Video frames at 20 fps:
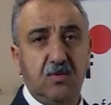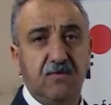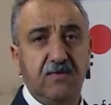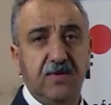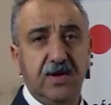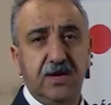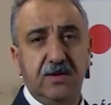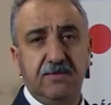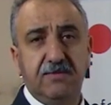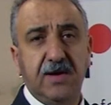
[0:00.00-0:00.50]

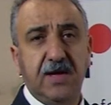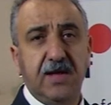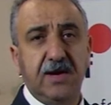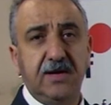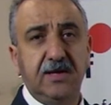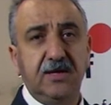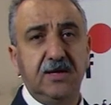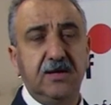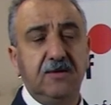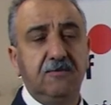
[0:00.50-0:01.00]
very
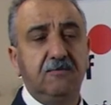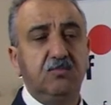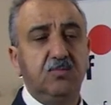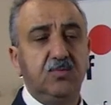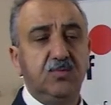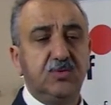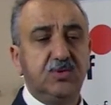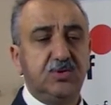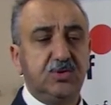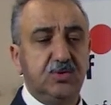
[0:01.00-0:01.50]
badly
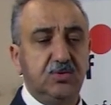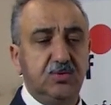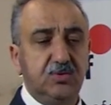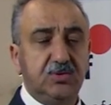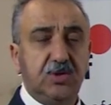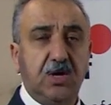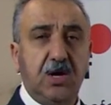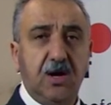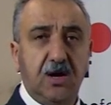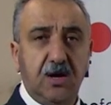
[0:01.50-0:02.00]
through
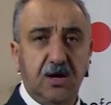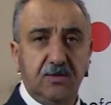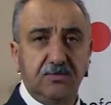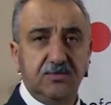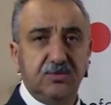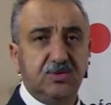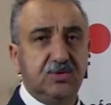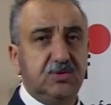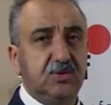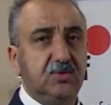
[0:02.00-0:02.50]

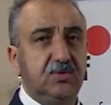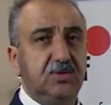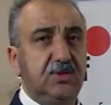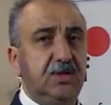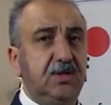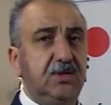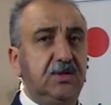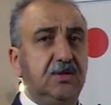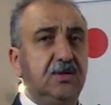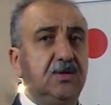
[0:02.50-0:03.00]
harm, through
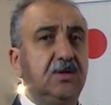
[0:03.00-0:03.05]
the